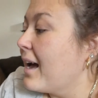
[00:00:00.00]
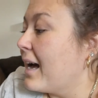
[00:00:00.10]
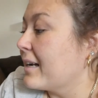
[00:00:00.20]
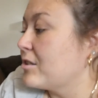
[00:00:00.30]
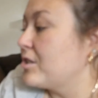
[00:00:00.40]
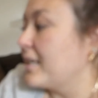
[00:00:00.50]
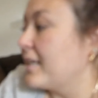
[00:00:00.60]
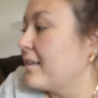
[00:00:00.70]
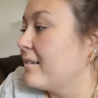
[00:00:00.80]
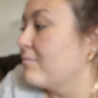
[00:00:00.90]

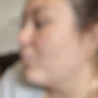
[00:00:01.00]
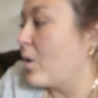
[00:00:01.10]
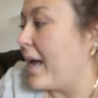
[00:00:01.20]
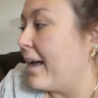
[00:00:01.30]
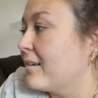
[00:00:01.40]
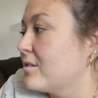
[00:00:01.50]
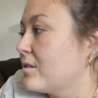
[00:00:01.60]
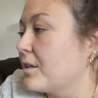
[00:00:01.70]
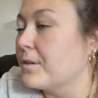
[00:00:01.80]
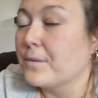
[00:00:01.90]
actually wear
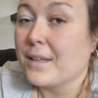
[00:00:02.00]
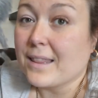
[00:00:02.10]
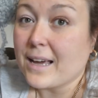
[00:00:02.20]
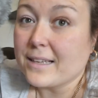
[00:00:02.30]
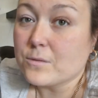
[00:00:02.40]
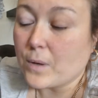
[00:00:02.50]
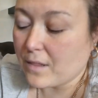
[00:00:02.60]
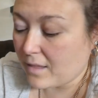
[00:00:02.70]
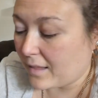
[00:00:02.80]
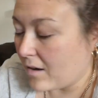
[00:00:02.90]
so that is one
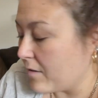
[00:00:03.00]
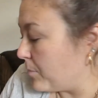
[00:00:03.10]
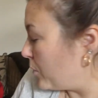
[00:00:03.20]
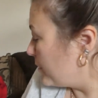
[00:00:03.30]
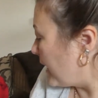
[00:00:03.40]
thing that I've pulled